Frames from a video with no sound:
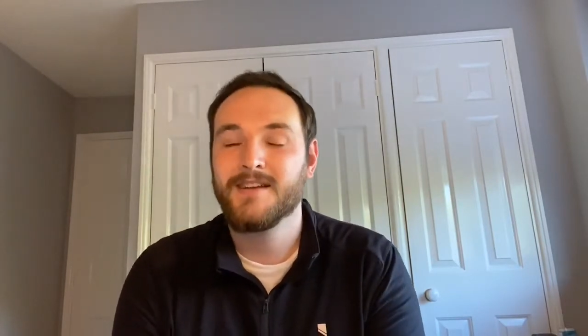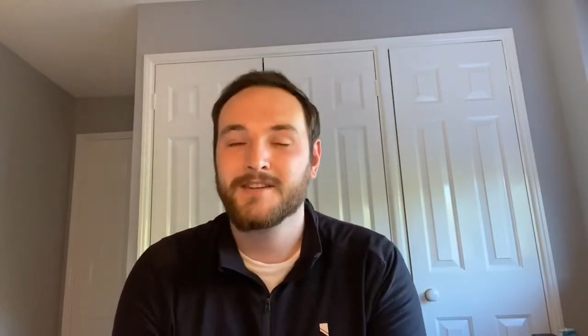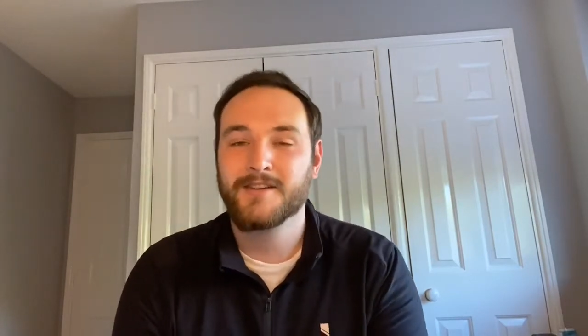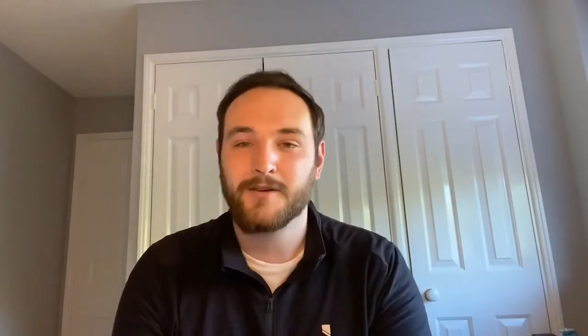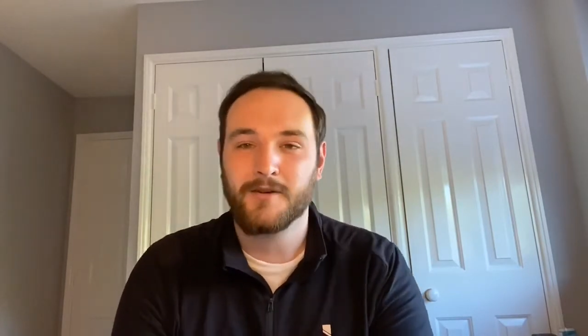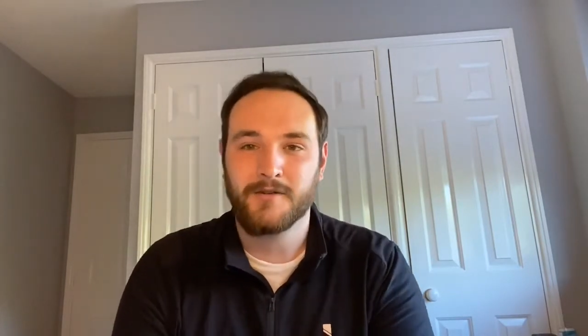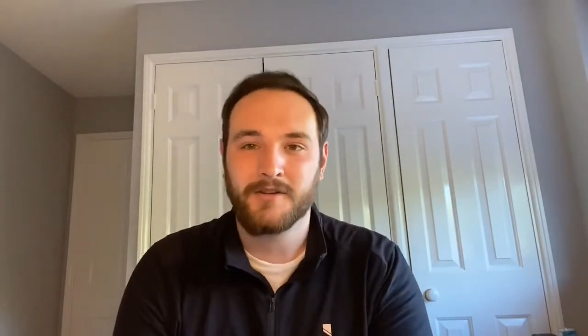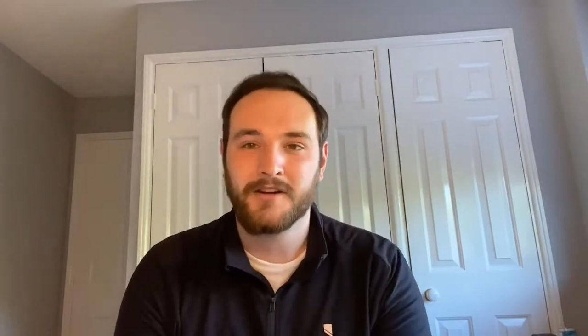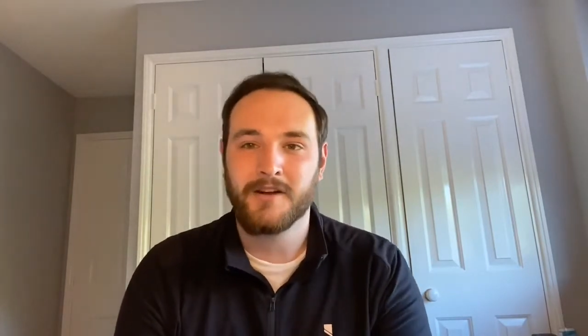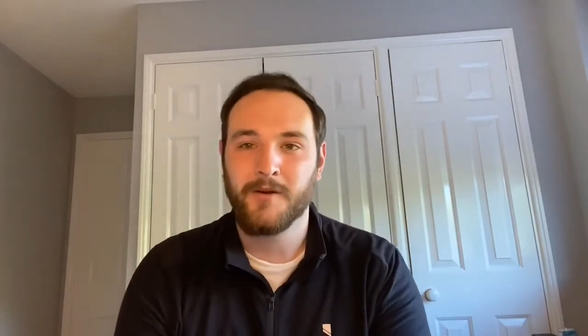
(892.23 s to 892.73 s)

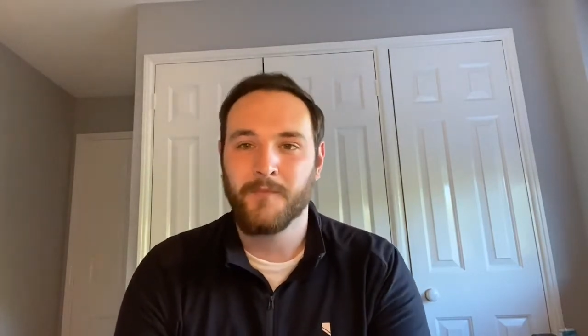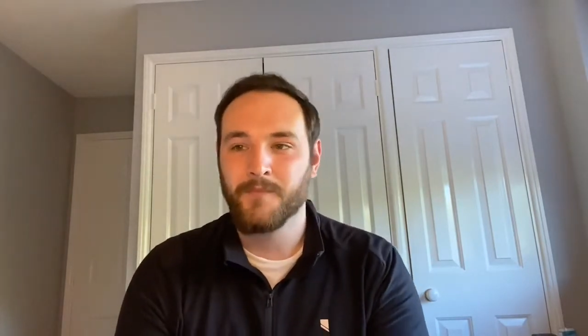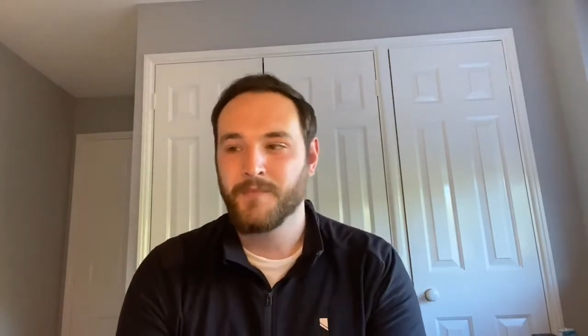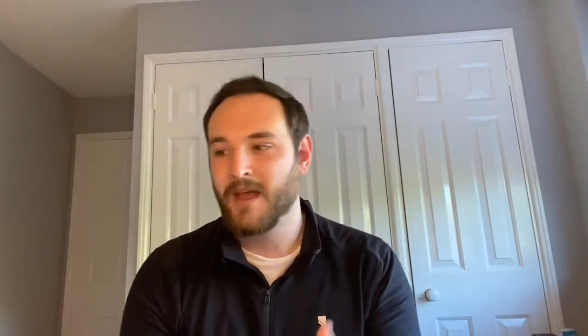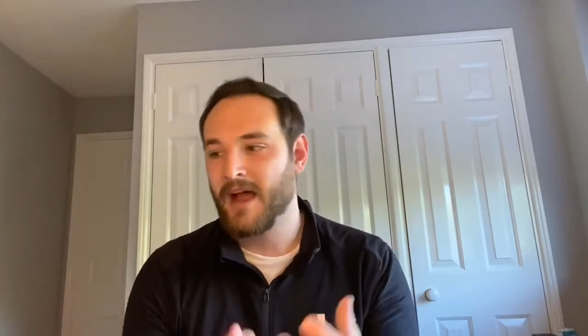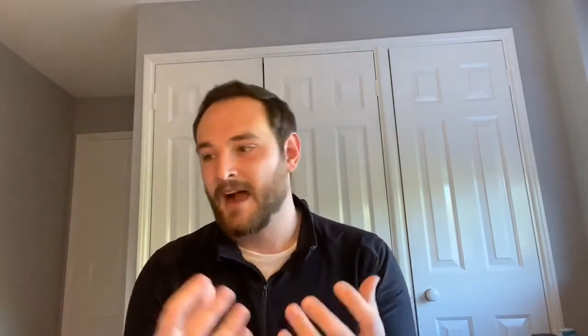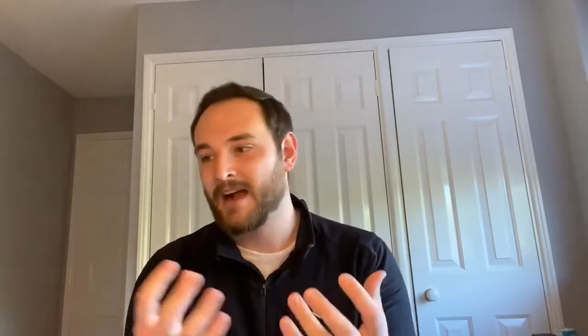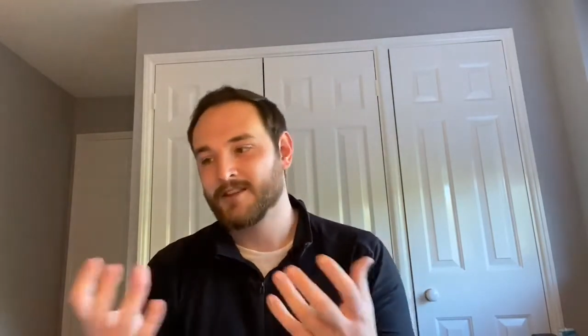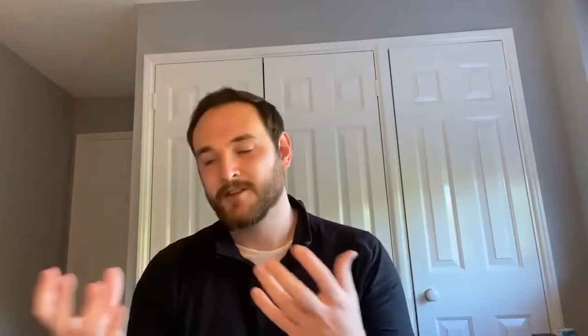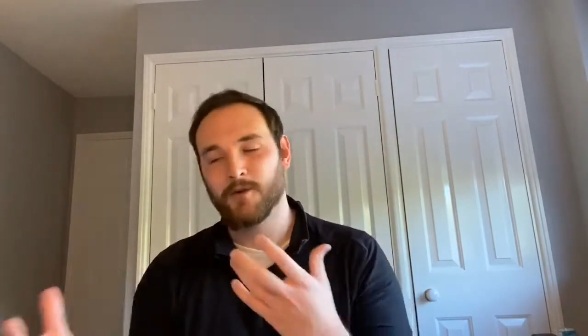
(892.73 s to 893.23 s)
So, you know,
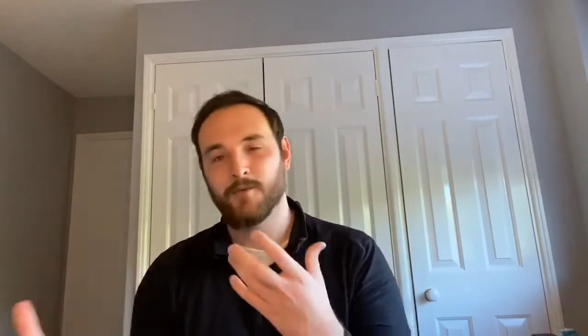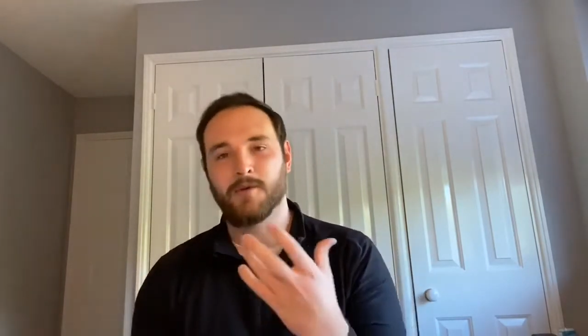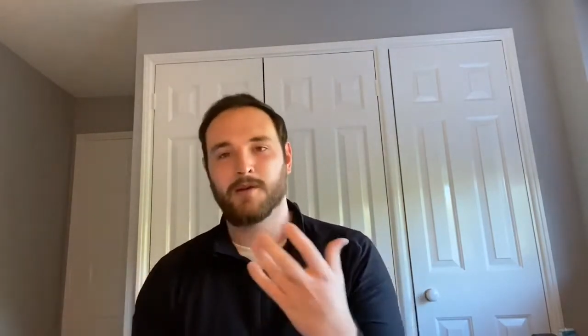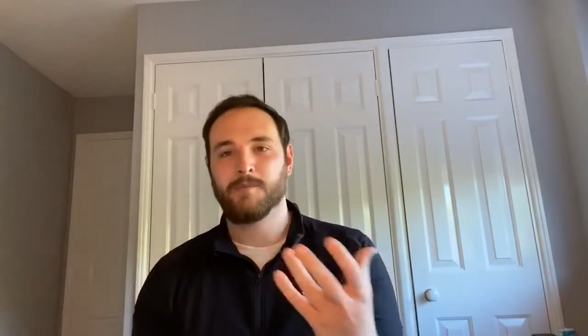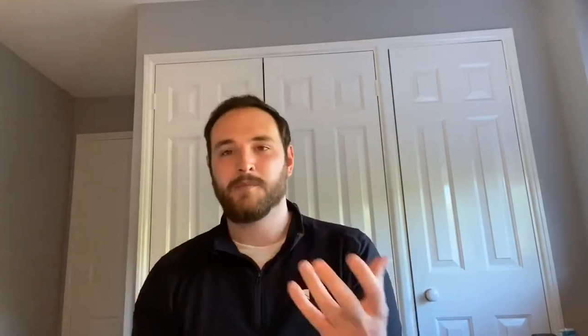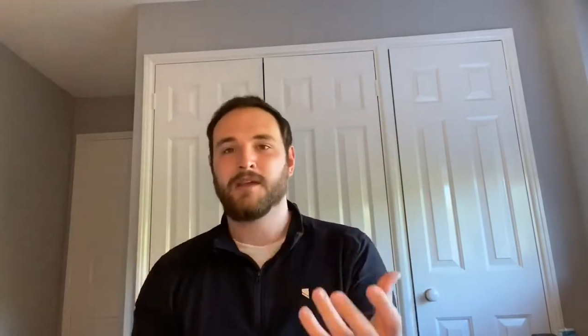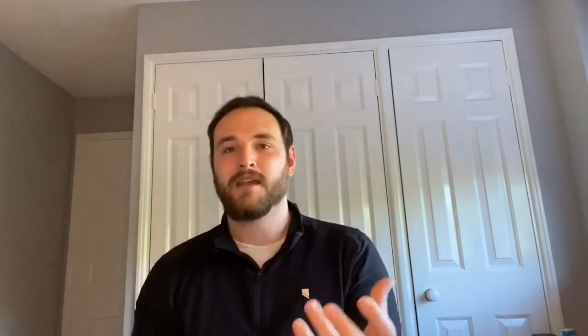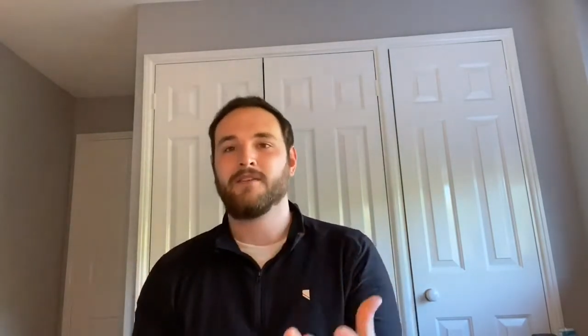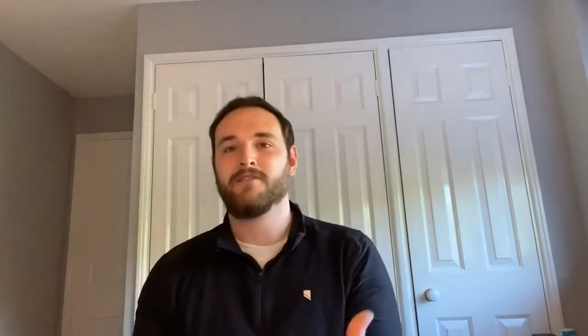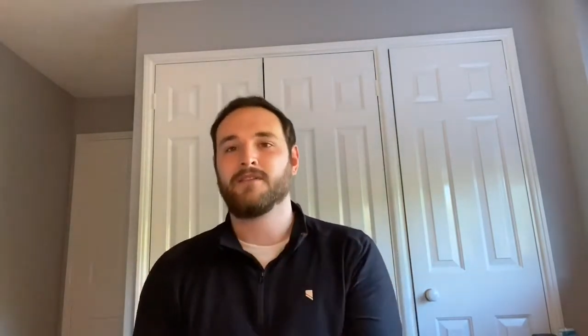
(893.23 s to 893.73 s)
I don't want
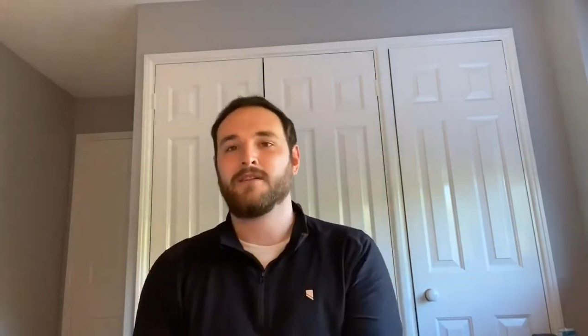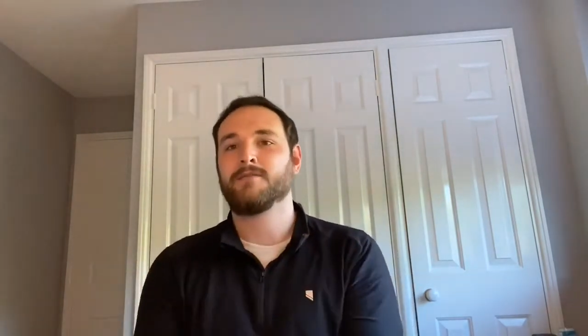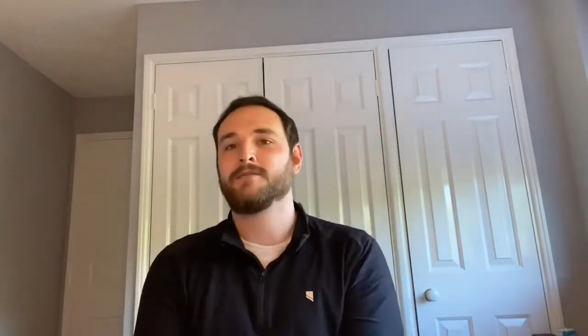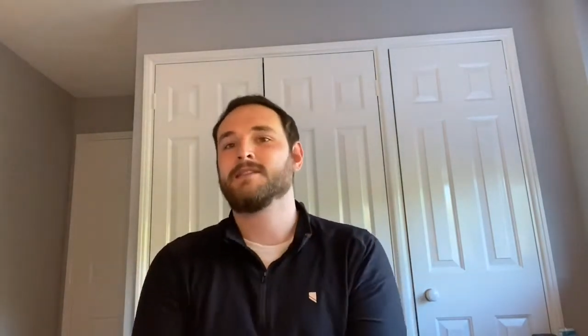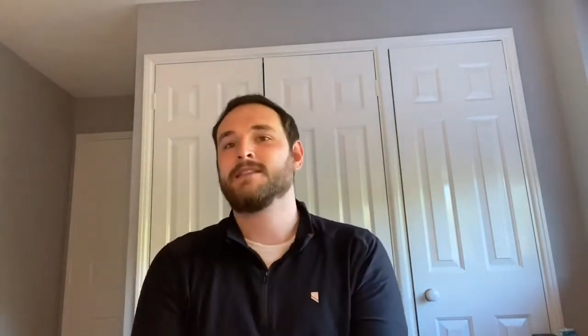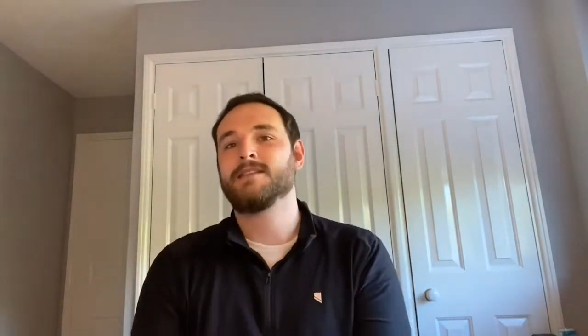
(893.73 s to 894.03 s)
to be giving out